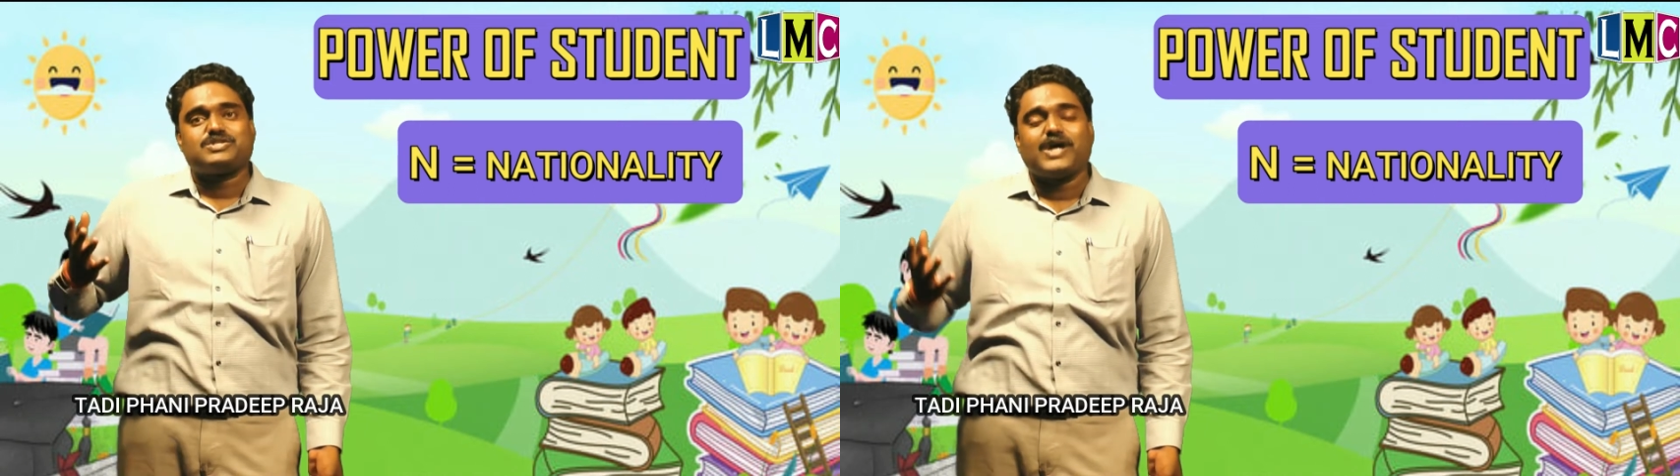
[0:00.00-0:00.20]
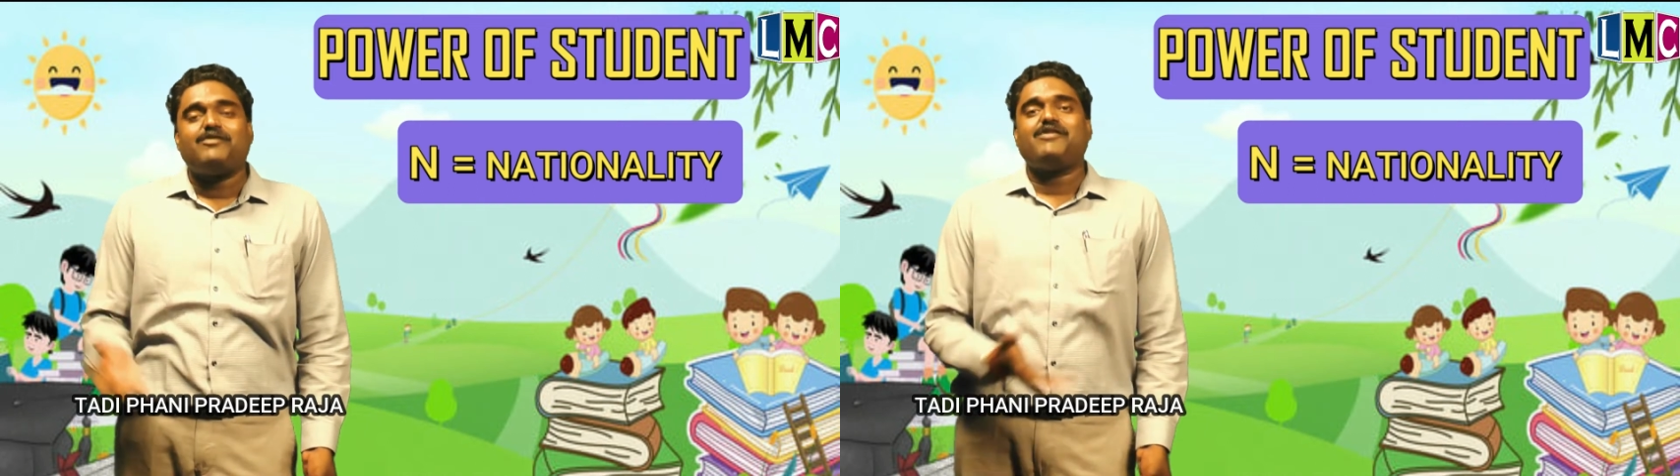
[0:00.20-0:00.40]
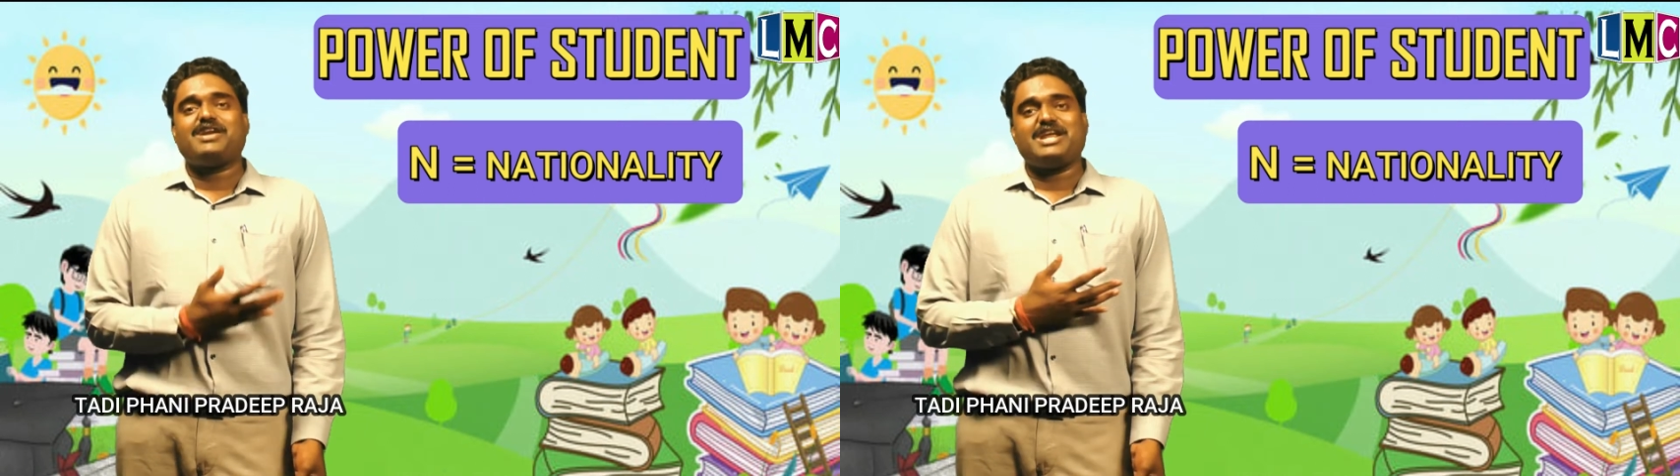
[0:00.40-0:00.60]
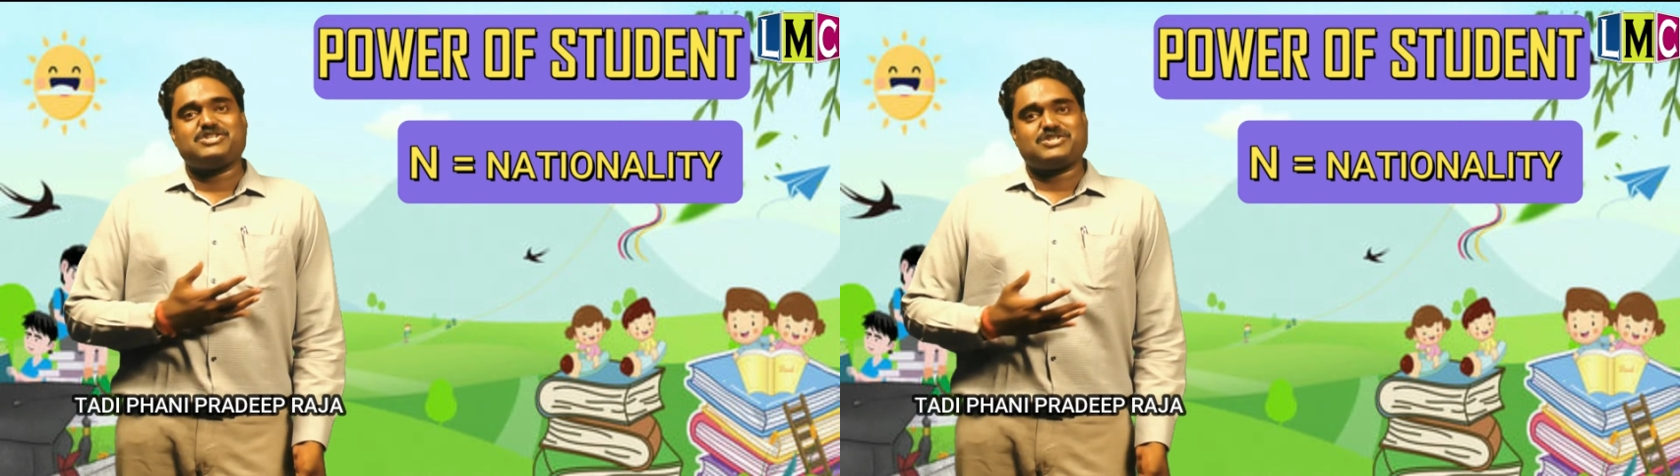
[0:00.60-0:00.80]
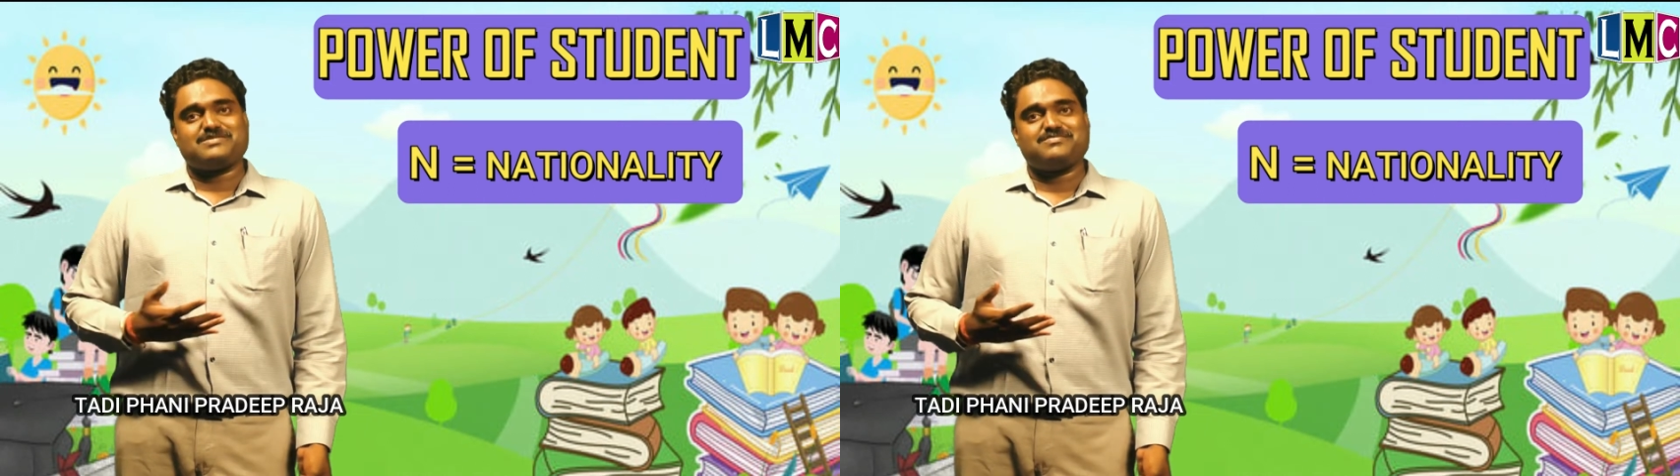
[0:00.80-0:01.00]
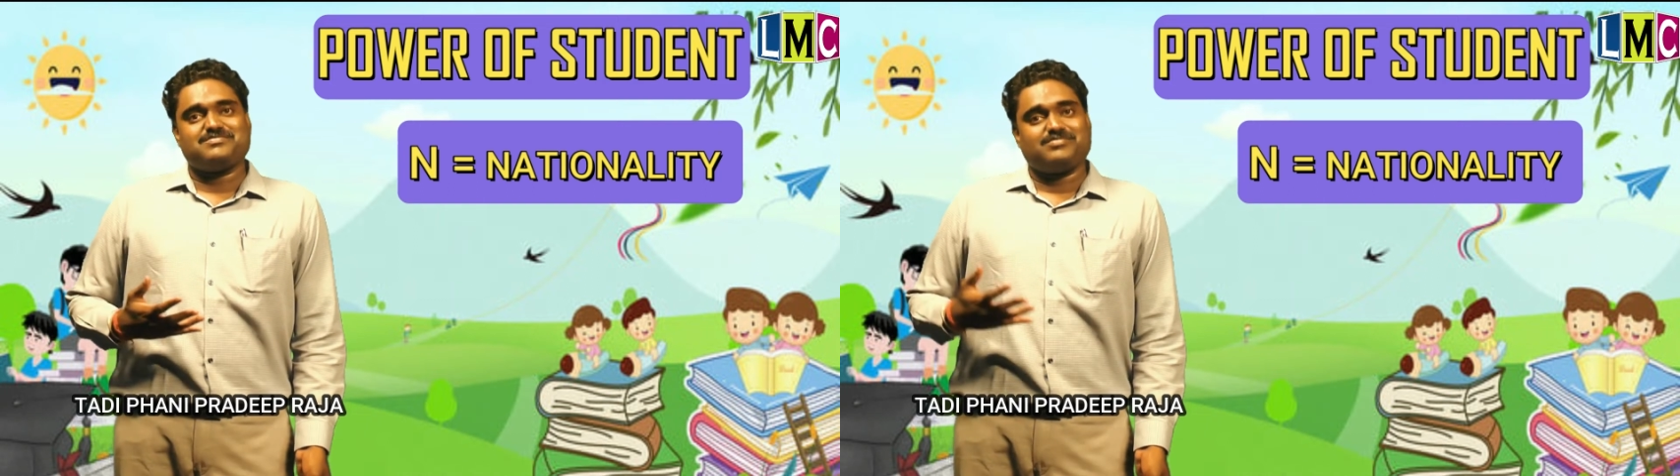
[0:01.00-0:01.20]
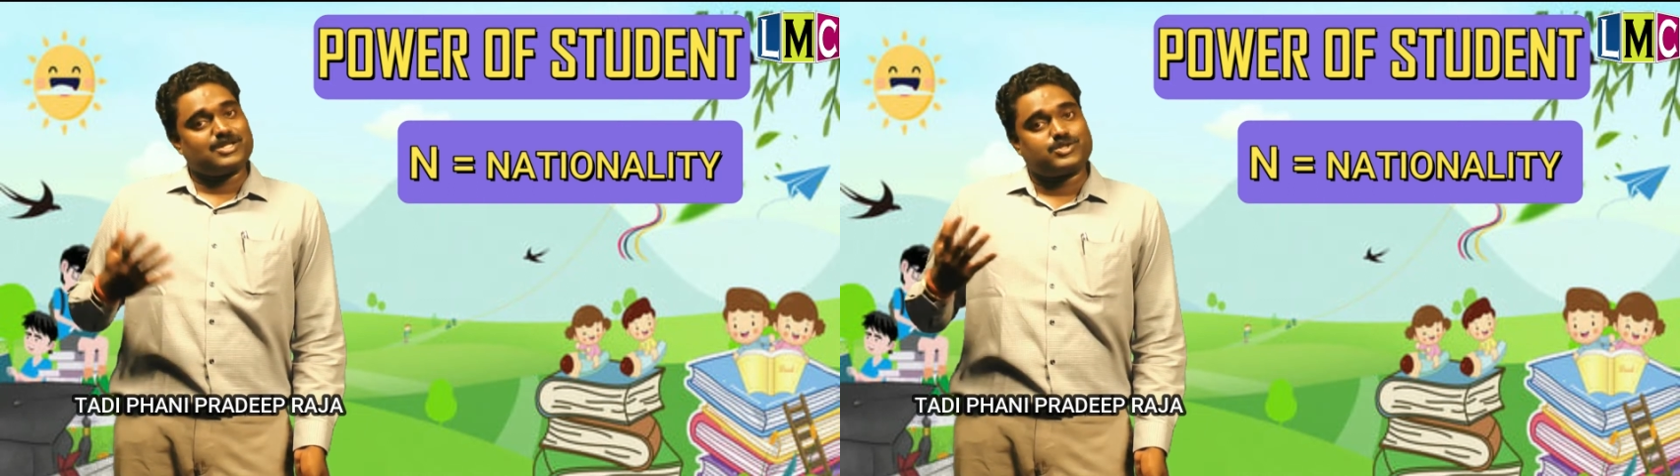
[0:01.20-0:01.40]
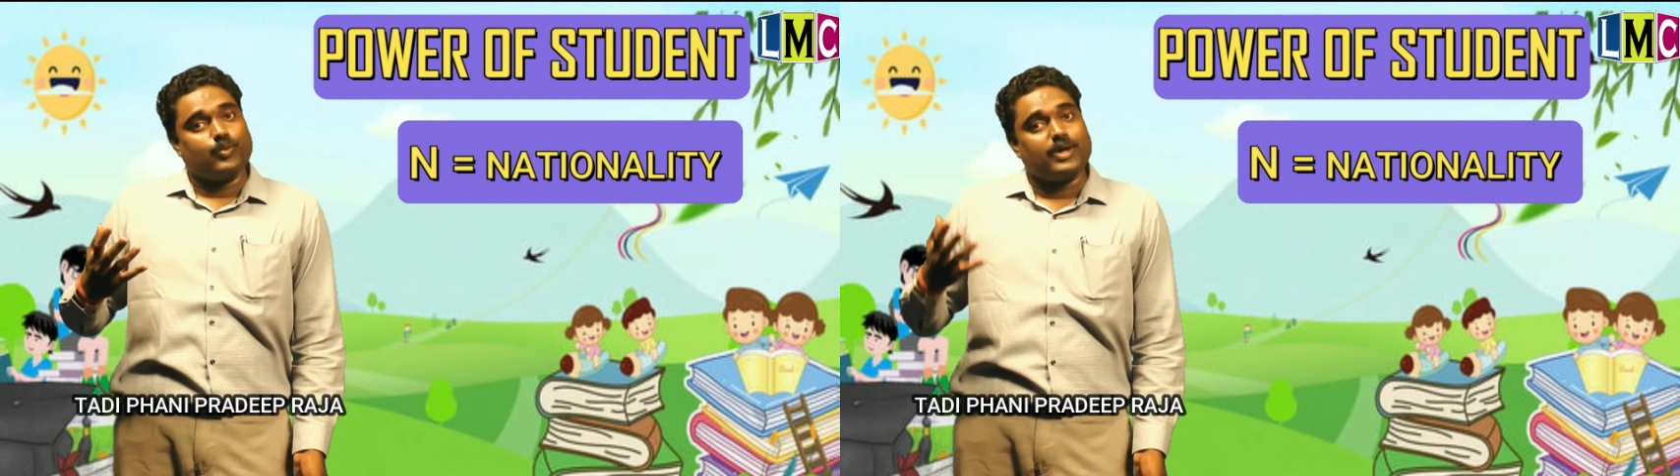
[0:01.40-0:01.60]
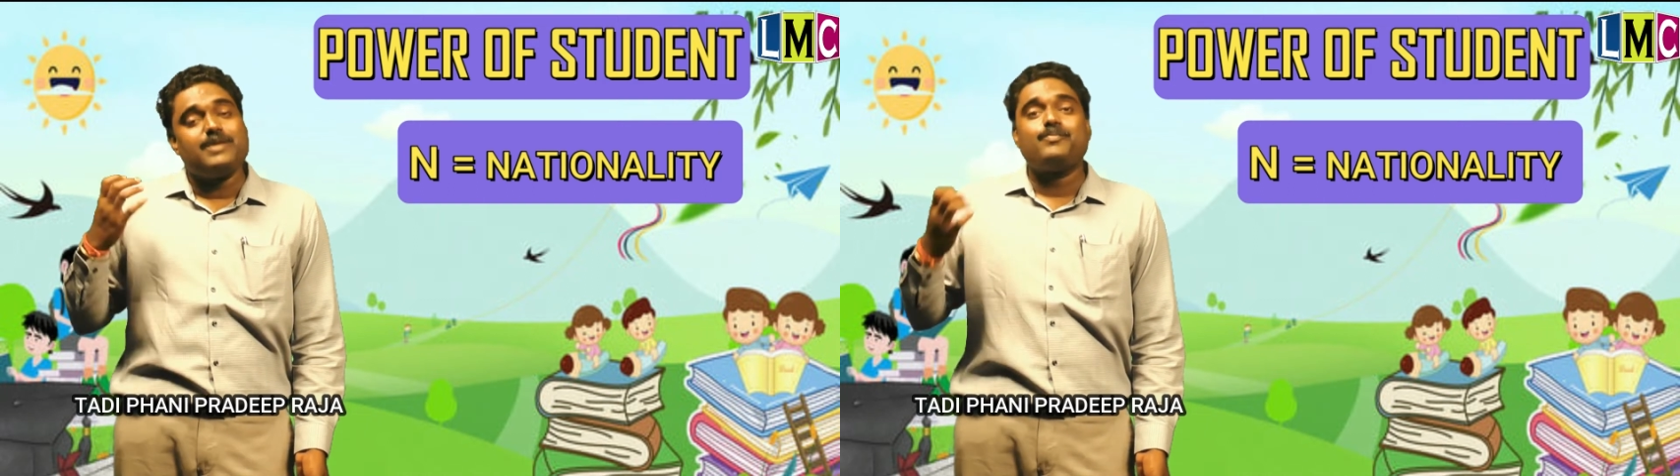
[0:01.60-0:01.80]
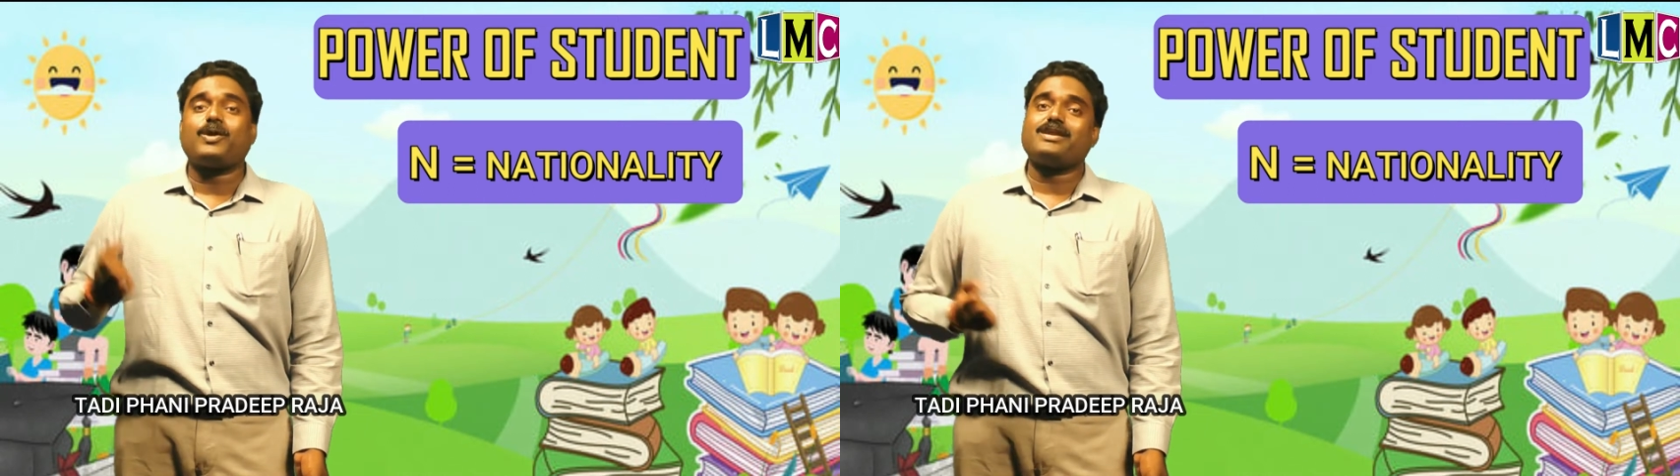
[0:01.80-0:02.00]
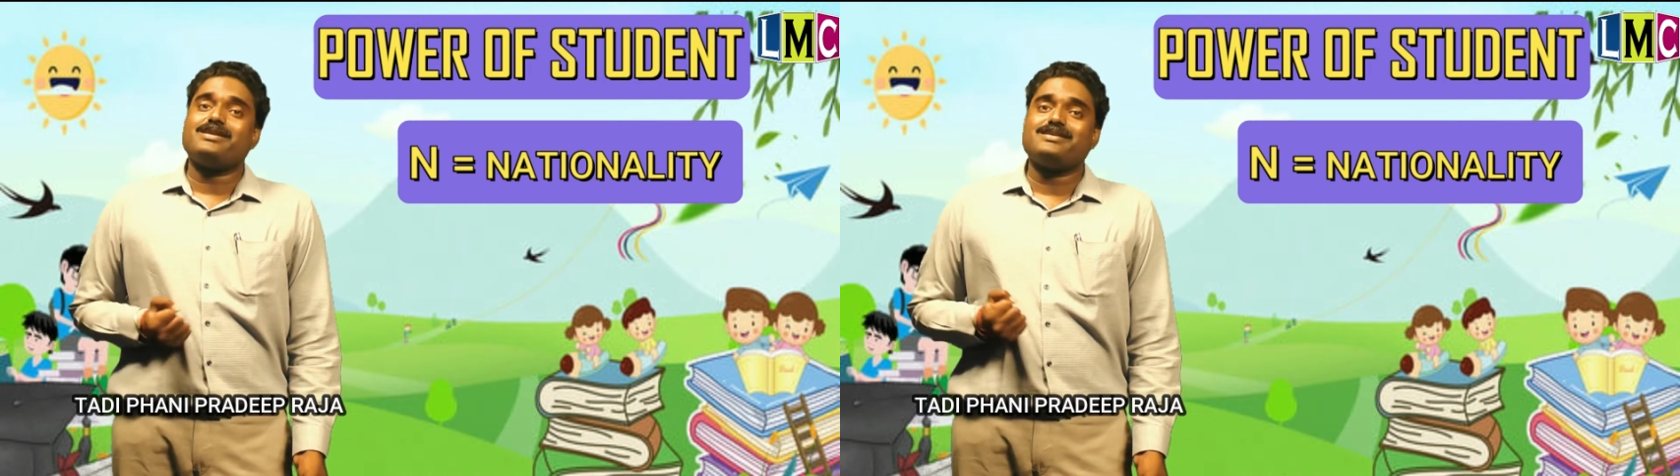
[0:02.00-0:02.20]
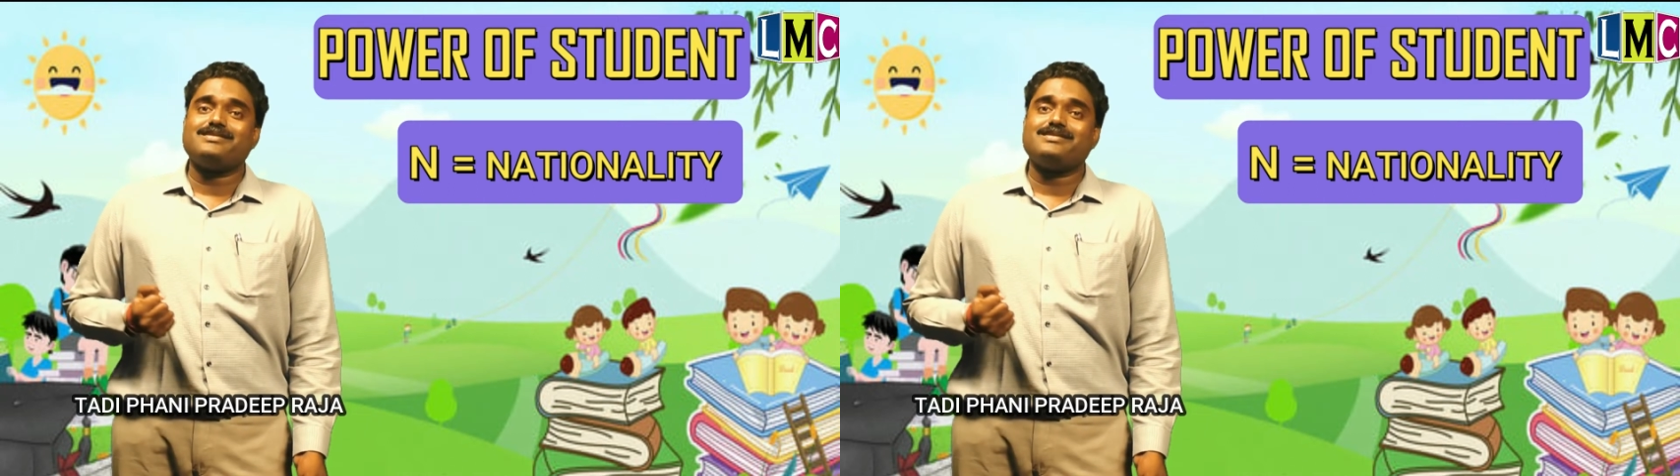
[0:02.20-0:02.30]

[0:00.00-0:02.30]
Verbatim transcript: to serve our nation. That's very important.